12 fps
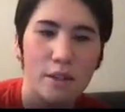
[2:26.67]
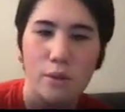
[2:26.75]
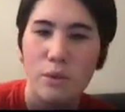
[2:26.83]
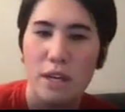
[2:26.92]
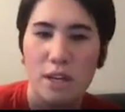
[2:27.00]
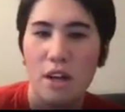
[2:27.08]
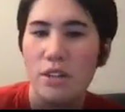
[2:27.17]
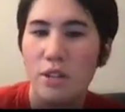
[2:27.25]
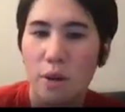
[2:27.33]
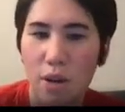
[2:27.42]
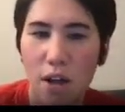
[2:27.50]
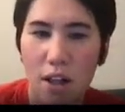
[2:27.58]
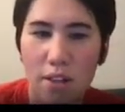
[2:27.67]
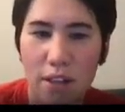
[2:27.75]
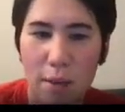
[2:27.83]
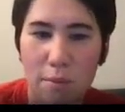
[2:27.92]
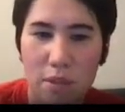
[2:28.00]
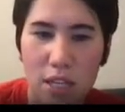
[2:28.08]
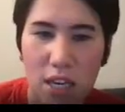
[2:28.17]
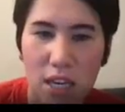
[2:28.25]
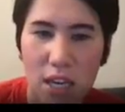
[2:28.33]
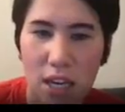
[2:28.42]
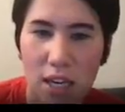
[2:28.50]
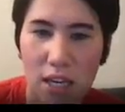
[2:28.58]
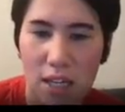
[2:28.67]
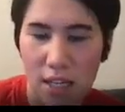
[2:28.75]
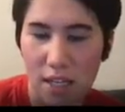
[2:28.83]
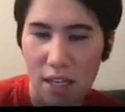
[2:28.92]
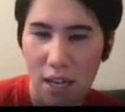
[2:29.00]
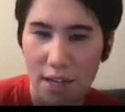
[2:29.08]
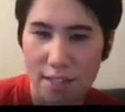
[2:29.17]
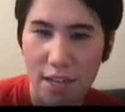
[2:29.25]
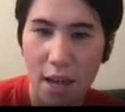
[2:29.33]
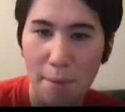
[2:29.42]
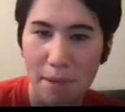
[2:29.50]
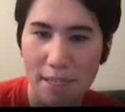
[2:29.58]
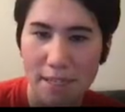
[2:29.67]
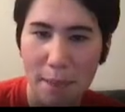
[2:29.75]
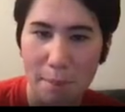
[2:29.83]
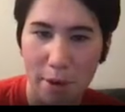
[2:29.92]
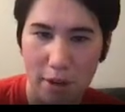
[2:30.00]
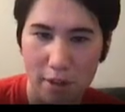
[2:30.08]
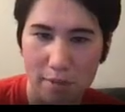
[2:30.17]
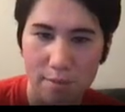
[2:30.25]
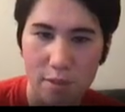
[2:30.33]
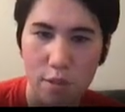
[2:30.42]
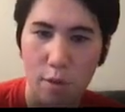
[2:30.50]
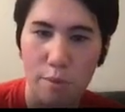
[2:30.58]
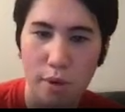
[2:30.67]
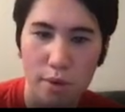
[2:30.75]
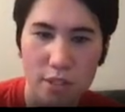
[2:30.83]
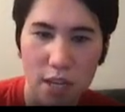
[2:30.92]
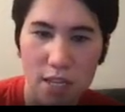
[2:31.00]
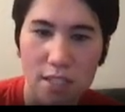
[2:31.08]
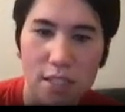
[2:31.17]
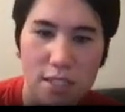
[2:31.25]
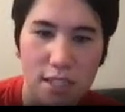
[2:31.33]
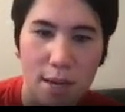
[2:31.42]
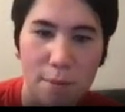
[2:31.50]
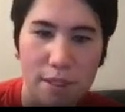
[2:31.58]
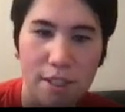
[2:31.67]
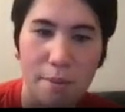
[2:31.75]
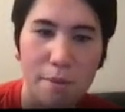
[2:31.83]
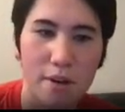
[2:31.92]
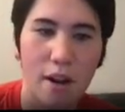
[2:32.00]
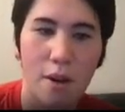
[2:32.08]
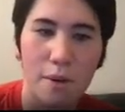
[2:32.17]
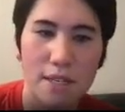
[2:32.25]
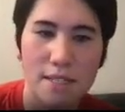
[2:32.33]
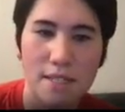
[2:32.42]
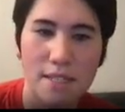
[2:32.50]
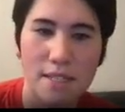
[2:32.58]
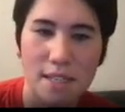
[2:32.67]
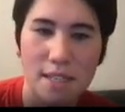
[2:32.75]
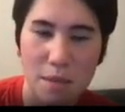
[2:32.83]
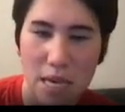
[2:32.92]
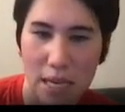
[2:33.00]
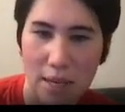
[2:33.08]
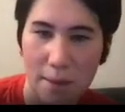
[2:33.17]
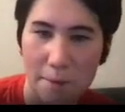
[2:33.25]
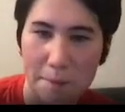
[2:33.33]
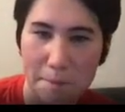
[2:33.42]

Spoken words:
We can also call them the atomic number. So protons and atomic number are always the same thing.